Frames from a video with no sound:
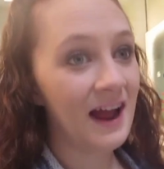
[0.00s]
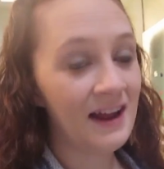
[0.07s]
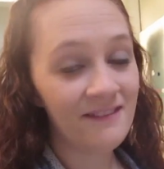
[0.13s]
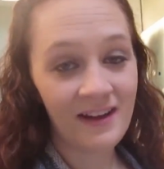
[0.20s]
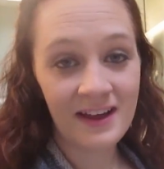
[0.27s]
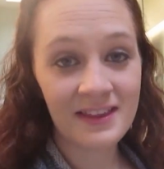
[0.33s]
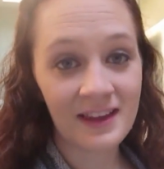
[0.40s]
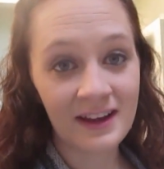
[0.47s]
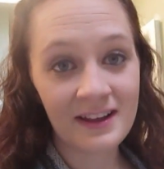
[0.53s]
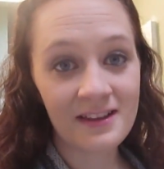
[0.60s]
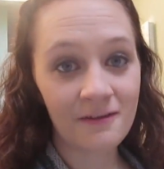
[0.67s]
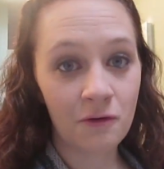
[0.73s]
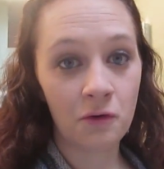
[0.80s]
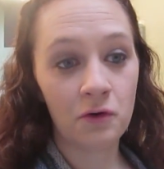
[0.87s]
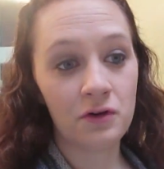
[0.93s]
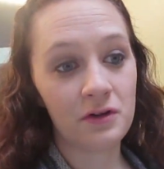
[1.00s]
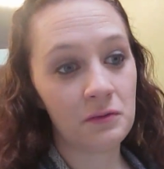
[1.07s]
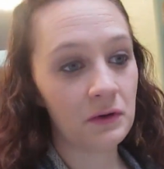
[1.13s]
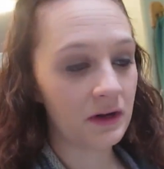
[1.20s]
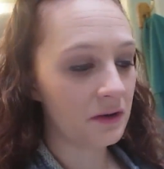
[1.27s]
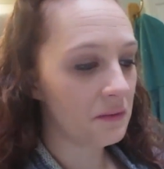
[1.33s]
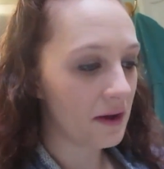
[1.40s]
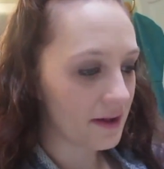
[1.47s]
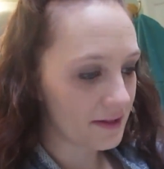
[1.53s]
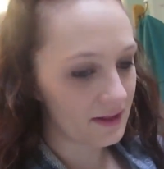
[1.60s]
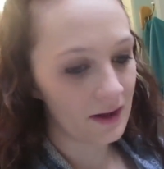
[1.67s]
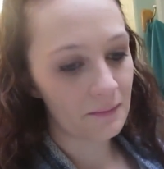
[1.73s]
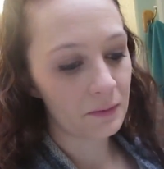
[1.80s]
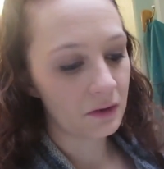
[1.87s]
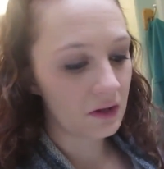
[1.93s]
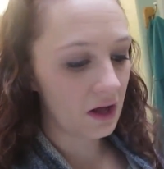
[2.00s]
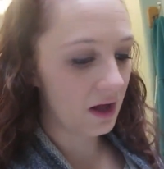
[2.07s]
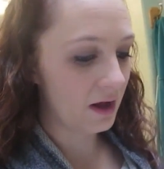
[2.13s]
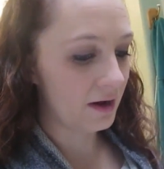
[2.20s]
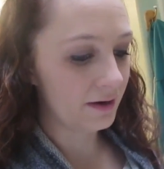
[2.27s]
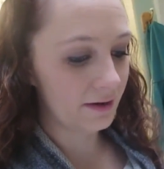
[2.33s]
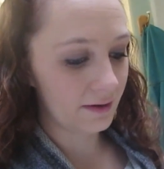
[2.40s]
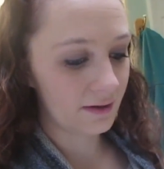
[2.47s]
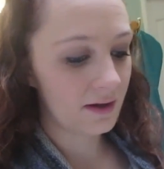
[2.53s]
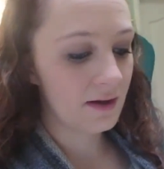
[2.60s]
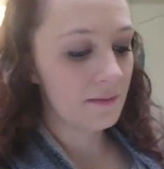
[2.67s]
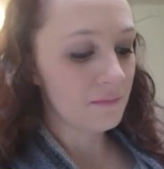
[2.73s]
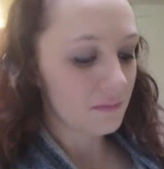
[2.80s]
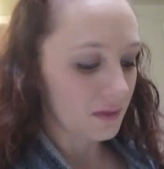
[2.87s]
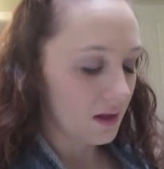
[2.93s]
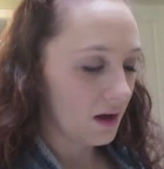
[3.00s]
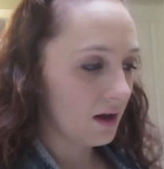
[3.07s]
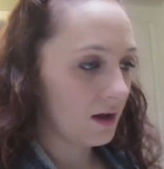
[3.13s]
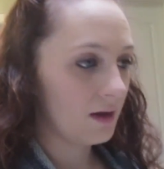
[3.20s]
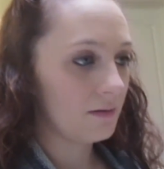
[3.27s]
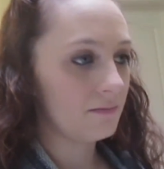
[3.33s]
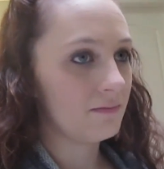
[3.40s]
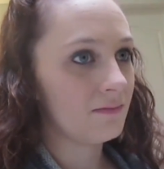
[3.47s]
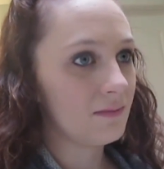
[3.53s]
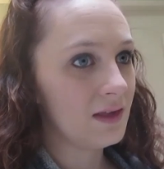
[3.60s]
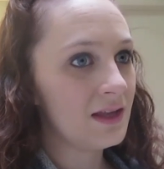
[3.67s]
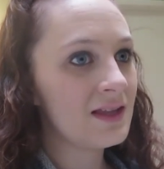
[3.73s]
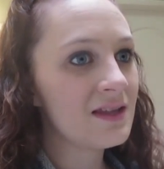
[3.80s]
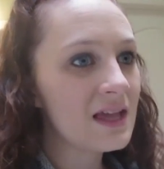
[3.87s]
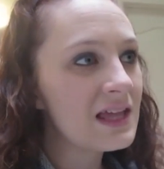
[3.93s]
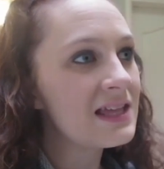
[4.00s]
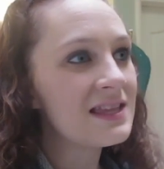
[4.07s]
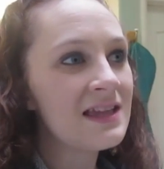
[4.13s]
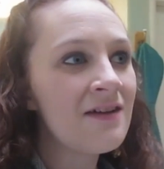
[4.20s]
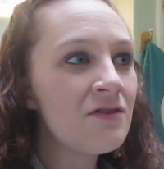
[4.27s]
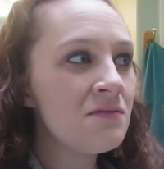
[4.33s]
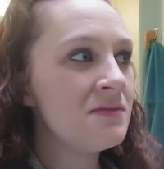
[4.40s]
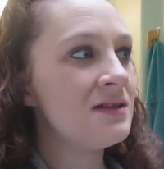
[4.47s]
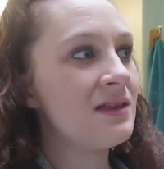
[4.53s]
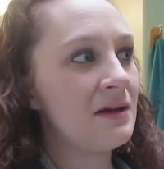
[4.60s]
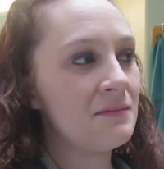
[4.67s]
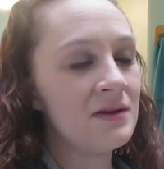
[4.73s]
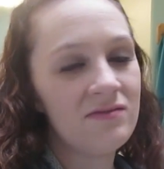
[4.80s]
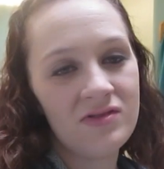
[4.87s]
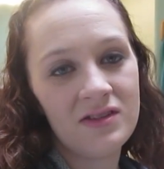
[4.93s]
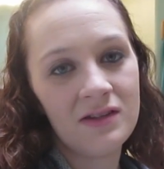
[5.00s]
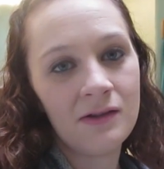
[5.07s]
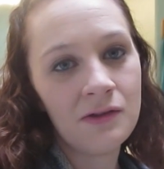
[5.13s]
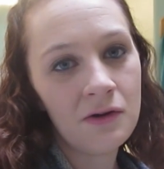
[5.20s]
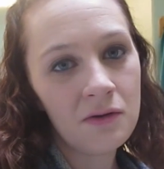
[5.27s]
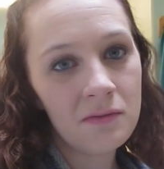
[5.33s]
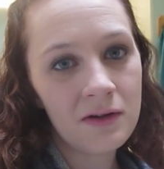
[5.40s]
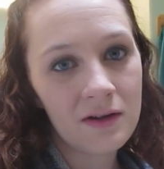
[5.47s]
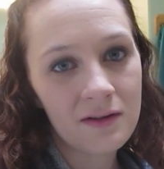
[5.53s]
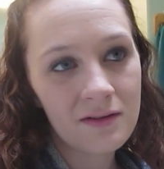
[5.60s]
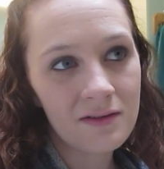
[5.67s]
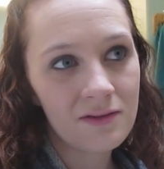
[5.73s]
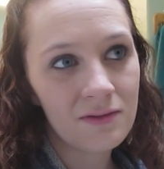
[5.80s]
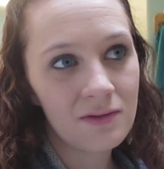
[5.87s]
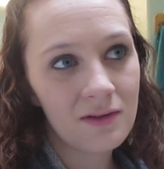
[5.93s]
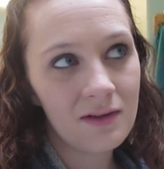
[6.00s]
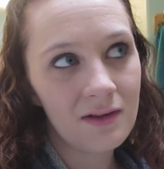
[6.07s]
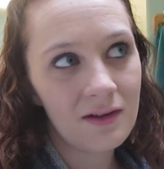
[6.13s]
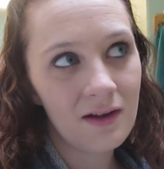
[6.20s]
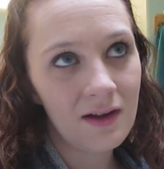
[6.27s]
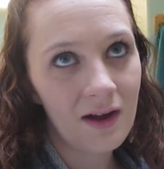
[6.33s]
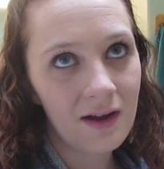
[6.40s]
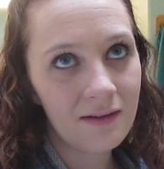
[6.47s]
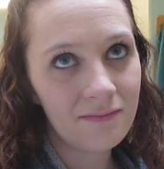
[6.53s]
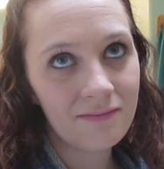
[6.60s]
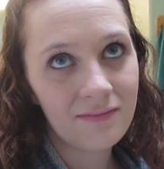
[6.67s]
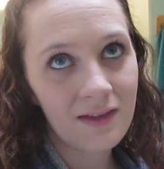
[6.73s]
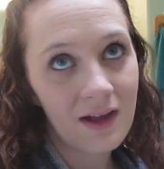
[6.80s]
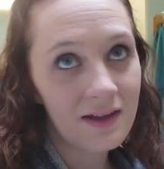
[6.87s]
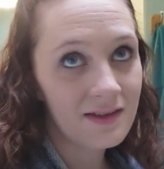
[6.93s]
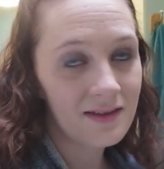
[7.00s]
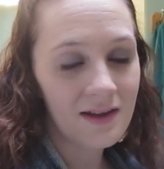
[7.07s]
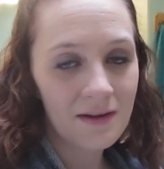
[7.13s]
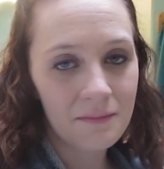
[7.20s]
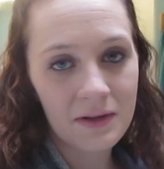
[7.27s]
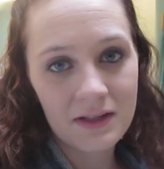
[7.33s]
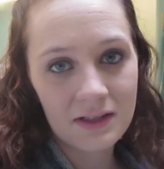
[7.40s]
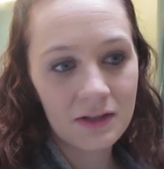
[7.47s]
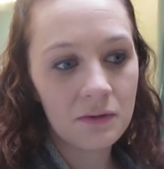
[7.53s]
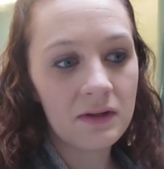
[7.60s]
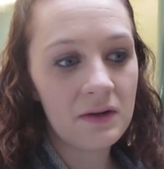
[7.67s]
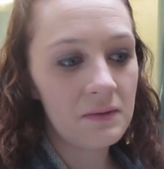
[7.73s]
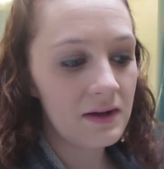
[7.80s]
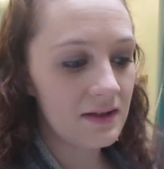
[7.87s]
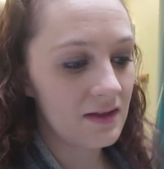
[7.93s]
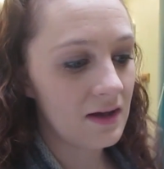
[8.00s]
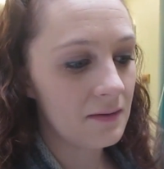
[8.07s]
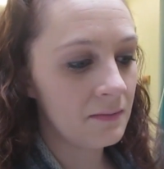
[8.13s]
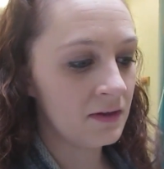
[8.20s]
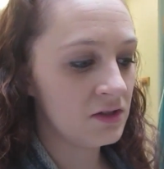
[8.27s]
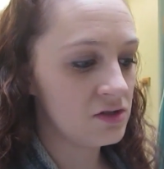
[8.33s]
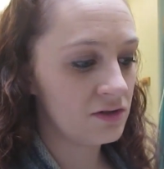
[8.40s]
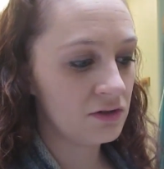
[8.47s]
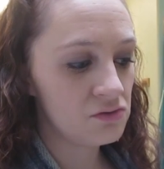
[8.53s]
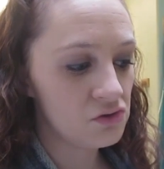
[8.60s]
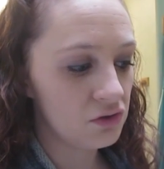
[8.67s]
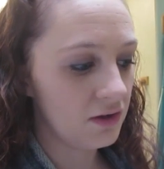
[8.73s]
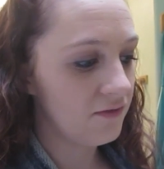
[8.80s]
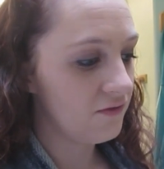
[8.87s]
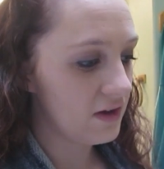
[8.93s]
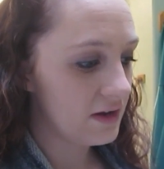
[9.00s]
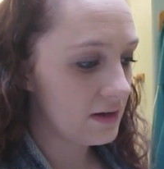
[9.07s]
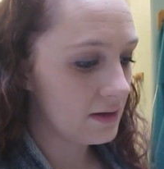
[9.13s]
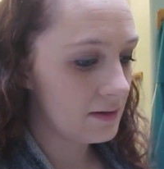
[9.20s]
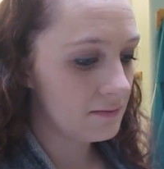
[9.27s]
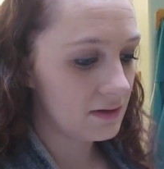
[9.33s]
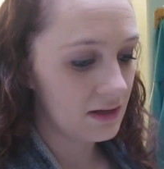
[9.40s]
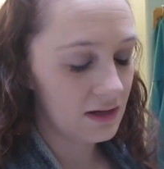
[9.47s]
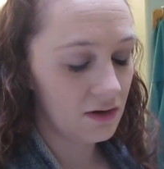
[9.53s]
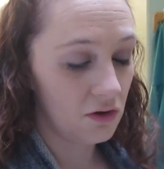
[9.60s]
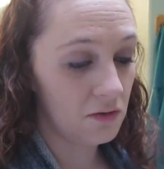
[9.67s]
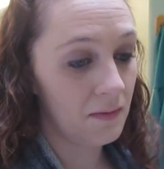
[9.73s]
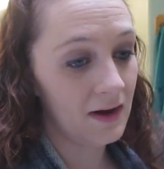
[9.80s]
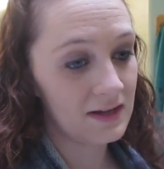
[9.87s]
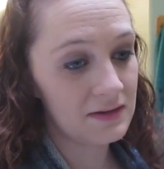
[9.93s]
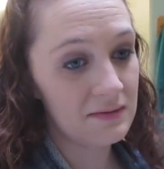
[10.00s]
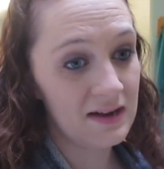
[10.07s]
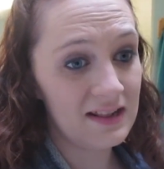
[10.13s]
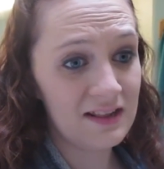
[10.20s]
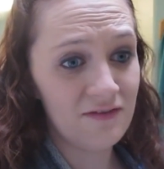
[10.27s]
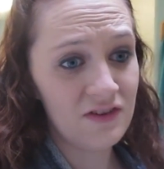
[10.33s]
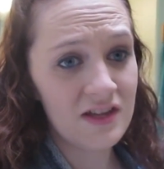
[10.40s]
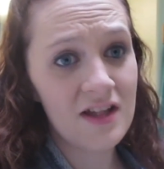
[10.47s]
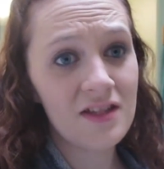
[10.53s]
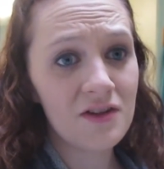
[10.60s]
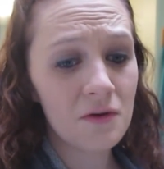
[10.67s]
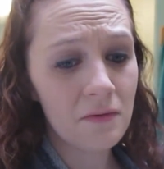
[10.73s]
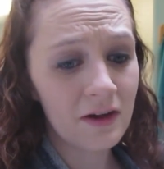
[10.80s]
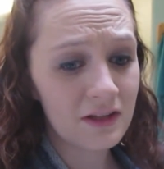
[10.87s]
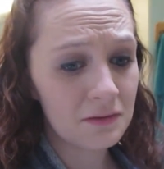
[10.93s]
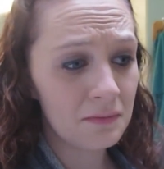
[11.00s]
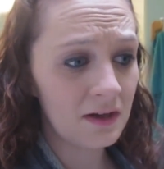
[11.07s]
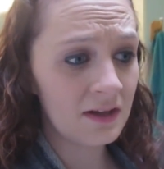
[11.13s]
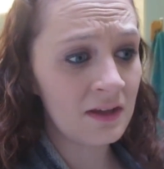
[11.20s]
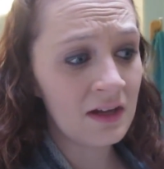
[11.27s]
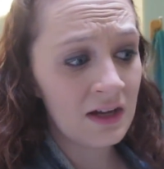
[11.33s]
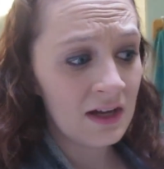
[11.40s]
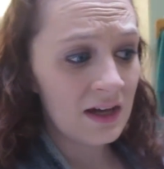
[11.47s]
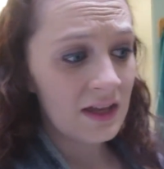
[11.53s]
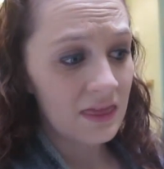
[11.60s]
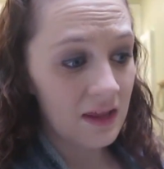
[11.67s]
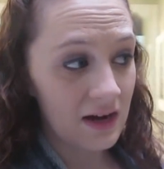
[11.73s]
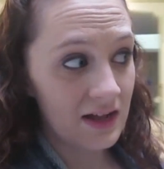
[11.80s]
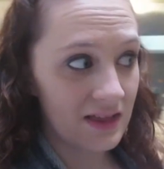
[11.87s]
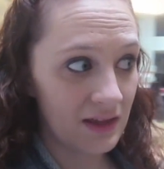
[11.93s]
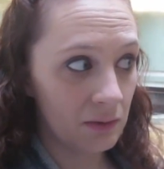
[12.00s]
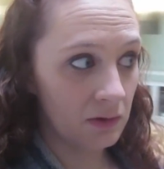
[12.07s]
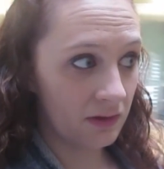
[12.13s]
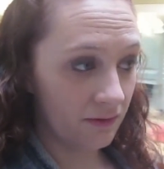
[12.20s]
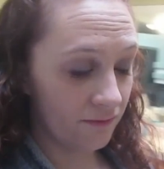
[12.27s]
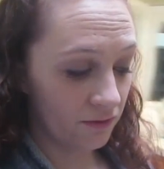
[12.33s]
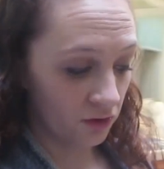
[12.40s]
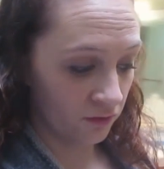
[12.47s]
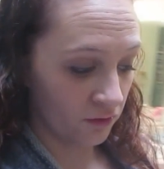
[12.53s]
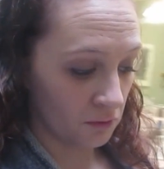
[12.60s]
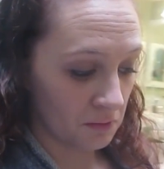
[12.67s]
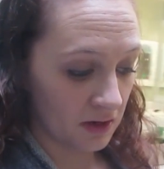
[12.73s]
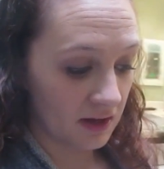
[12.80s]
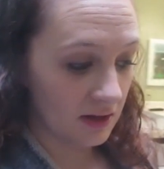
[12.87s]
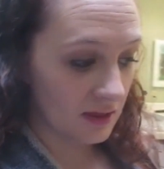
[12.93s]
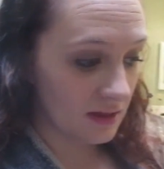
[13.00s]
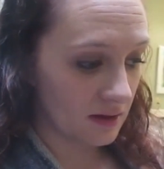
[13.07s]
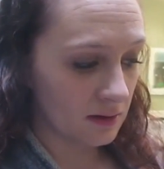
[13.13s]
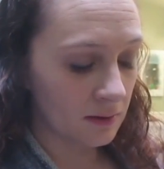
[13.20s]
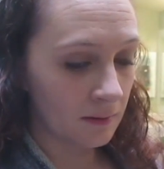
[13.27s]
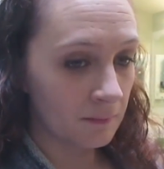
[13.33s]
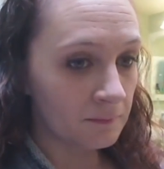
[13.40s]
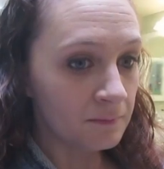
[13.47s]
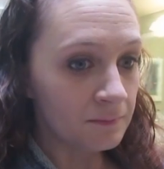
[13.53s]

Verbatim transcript: I've had nights, of course, where he wakes up a lot, and um, it's, it's never been that big of a deal though, because I'm, it's not a big deal when he wakes up. I just usually feed him and he goes back to bed. And if he doesn't go back to bed, then I sit with him for a few minutes and